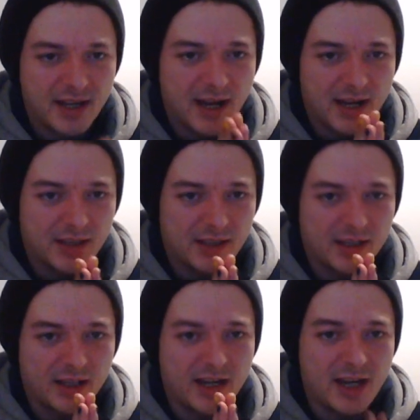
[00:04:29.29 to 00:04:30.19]
it's
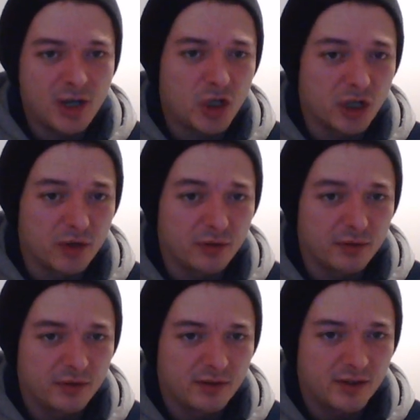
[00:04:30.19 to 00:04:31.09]
an issue,
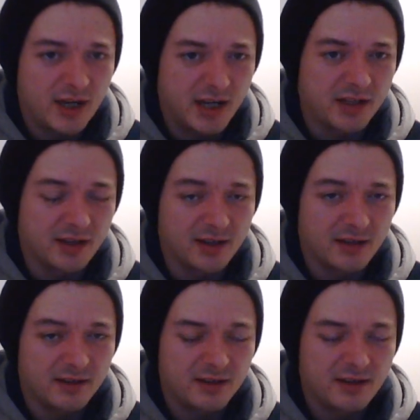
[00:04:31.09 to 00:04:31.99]
isn't
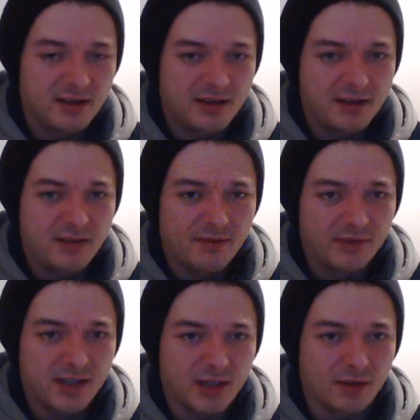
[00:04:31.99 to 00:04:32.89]
it?
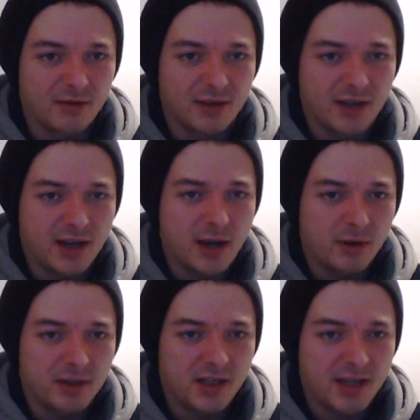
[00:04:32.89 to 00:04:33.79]
This sort of thing, how we
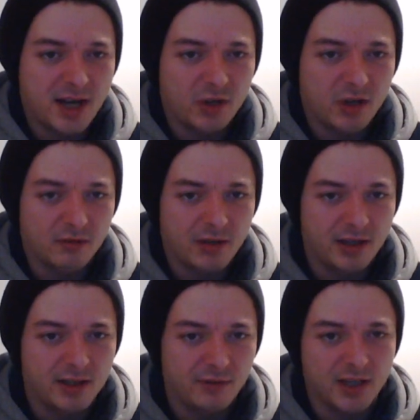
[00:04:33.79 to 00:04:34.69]
understand general
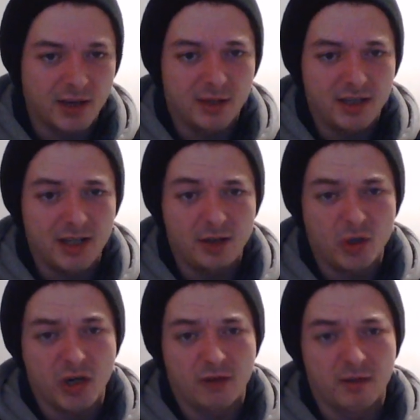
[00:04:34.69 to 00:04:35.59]
relativity, how we teach
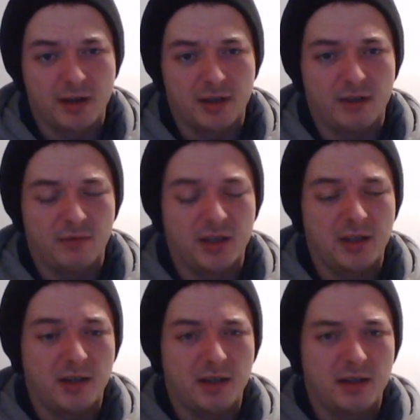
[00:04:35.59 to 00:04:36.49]
general
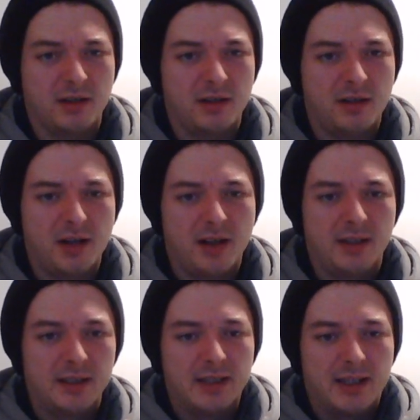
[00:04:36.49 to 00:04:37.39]
relativity.
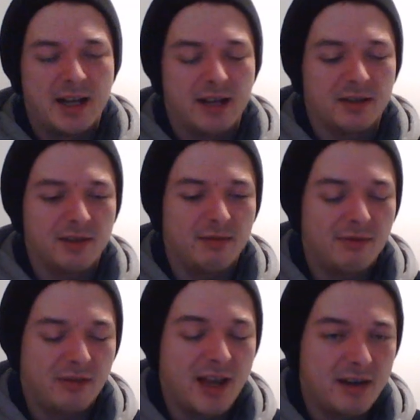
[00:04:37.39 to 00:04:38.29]
And
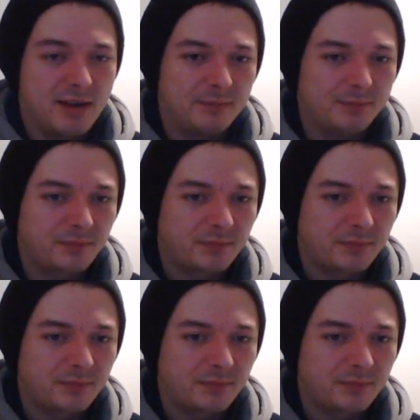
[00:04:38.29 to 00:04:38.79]
then,